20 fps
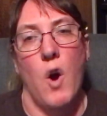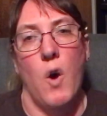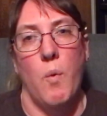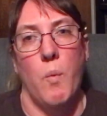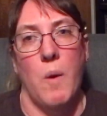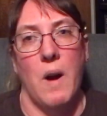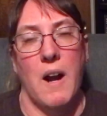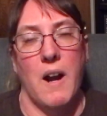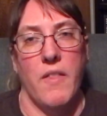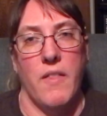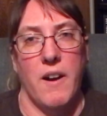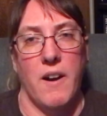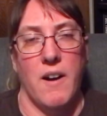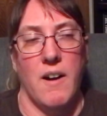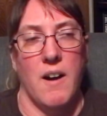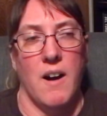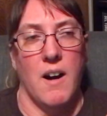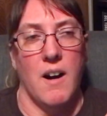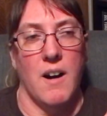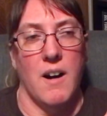where there
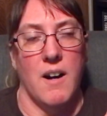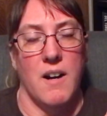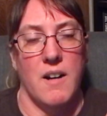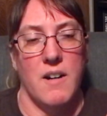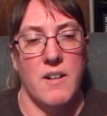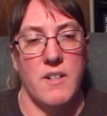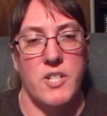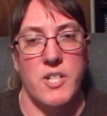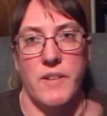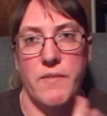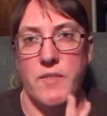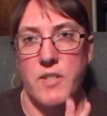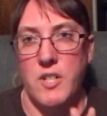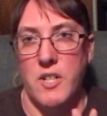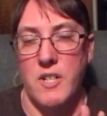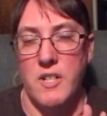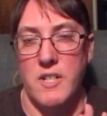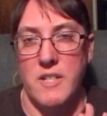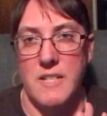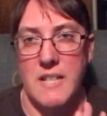are
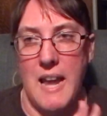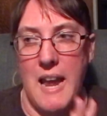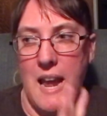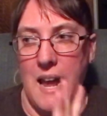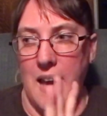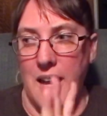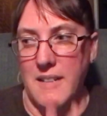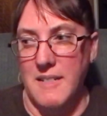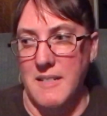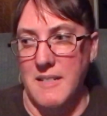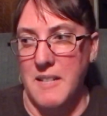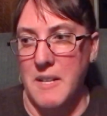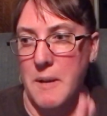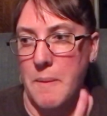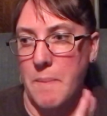shifters and